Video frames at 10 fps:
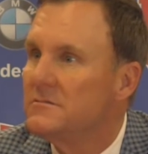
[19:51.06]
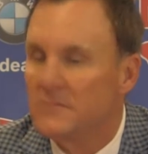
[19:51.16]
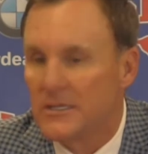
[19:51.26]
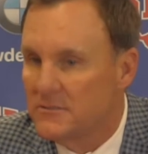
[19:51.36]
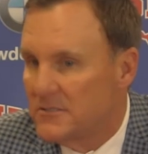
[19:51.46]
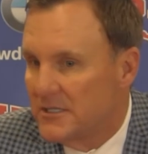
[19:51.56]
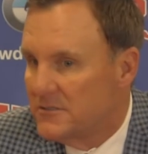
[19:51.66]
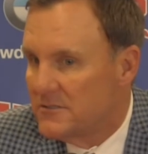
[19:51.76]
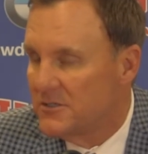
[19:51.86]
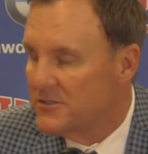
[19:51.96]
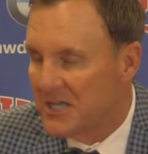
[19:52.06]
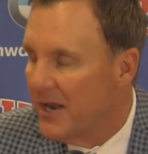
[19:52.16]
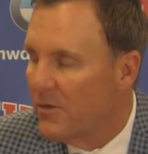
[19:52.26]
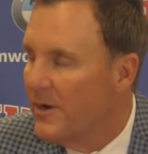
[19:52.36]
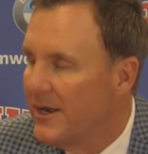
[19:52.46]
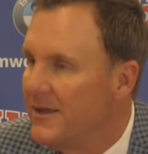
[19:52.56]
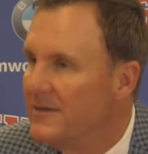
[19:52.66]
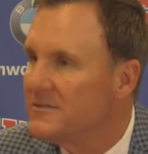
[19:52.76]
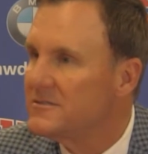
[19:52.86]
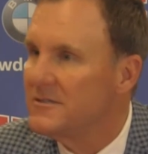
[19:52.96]
That's that's just kind of the way it
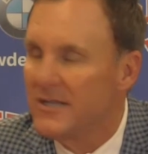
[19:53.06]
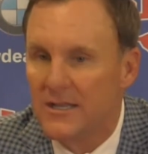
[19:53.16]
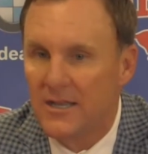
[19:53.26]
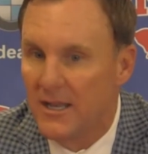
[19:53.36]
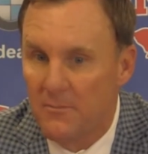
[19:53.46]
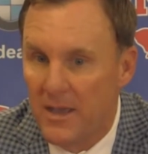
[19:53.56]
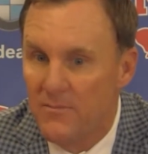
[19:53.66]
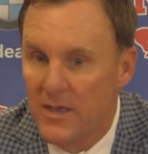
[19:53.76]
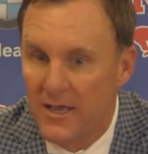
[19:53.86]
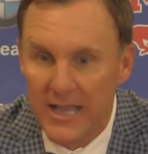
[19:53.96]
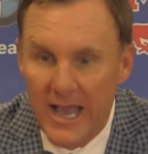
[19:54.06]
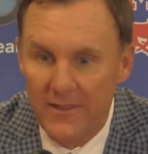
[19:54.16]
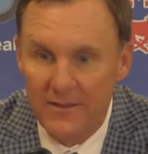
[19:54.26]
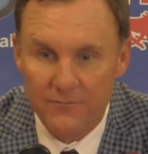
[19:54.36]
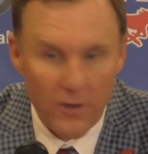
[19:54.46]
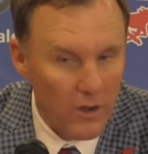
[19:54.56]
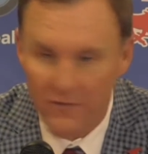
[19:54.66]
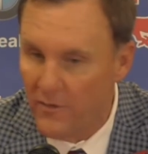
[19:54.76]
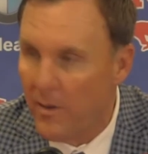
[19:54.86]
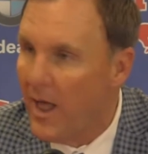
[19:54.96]
is. And, and it may be a guy that fought
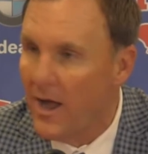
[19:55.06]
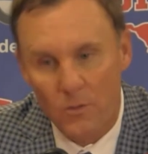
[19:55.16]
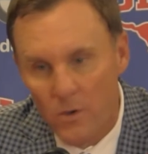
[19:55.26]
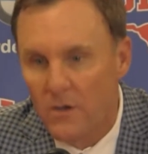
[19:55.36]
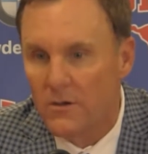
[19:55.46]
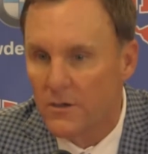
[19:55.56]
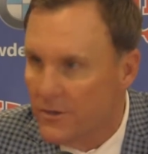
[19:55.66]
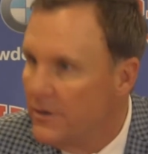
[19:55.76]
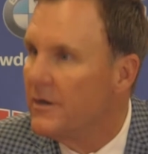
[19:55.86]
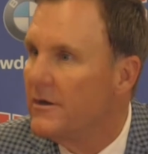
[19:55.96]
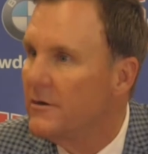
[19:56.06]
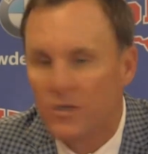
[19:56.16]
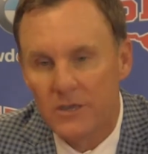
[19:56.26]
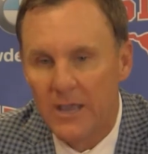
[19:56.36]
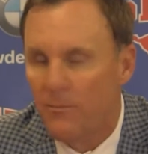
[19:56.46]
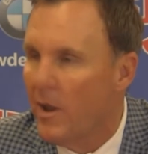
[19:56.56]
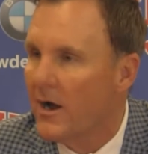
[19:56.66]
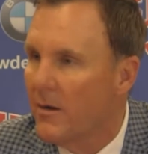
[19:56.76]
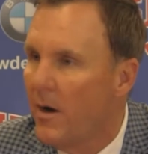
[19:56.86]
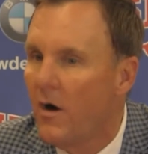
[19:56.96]
off a block. Well, good. You can't
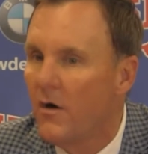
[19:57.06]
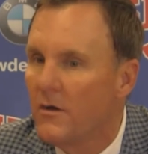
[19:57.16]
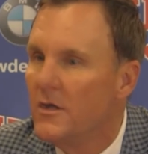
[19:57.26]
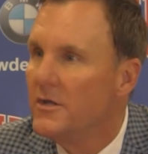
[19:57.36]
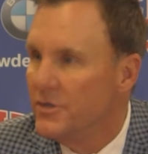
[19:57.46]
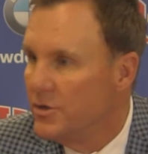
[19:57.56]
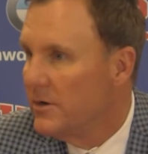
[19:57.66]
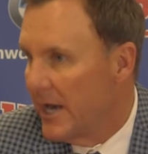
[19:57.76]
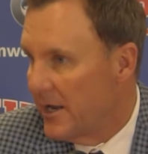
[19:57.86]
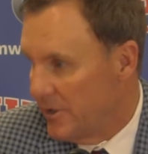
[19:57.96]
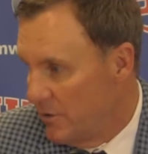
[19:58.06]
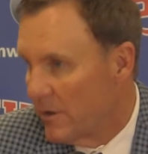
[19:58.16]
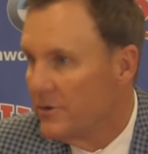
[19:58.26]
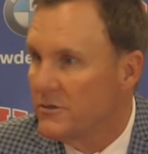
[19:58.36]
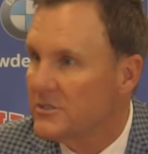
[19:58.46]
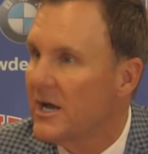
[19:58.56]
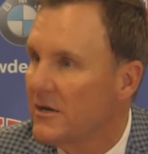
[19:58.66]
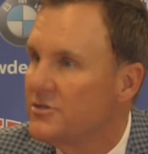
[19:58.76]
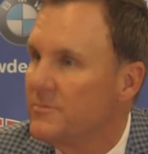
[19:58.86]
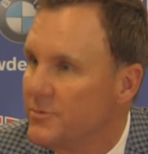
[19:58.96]
block them all. You got it. You earn your
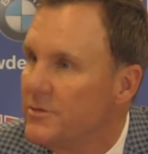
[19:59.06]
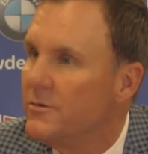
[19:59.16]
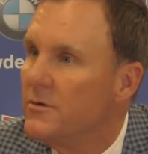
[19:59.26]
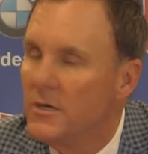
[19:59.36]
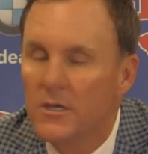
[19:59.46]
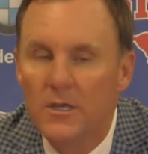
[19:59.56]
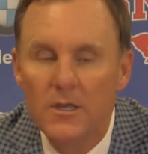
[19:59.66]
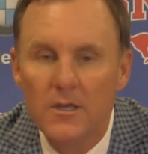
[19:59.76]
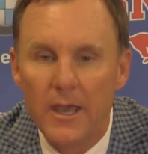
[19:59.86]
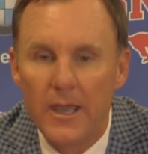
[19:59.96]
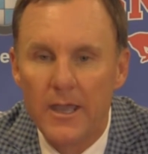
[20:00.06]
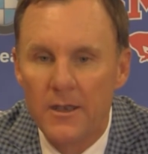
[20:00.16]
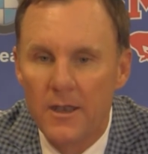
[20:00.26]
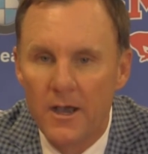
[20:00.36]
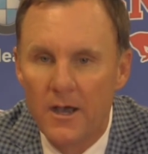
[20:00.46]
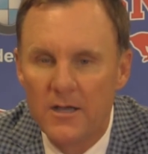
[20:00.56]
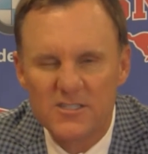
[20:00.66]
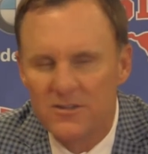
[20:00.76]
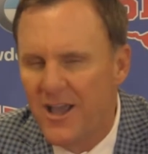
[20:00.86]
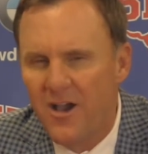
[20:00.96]
scholarship too. And uh, so no,